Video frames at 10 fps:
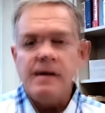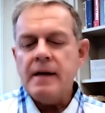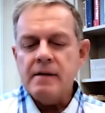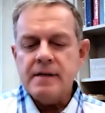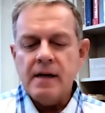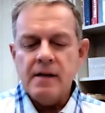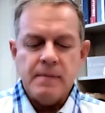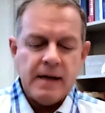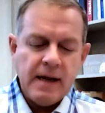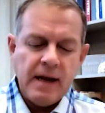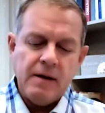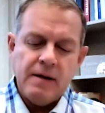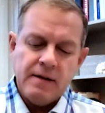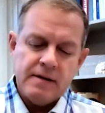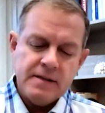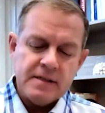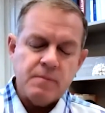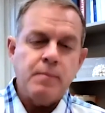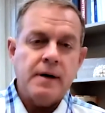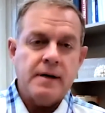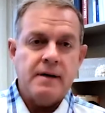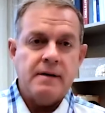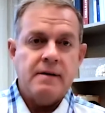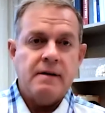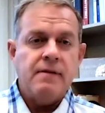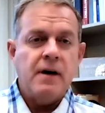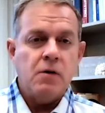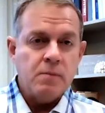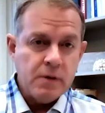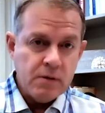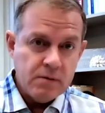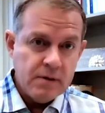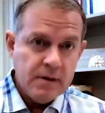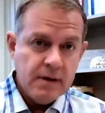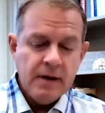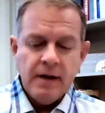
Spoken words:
And I'll tell them that, hey, there's this bucket of autoimmune.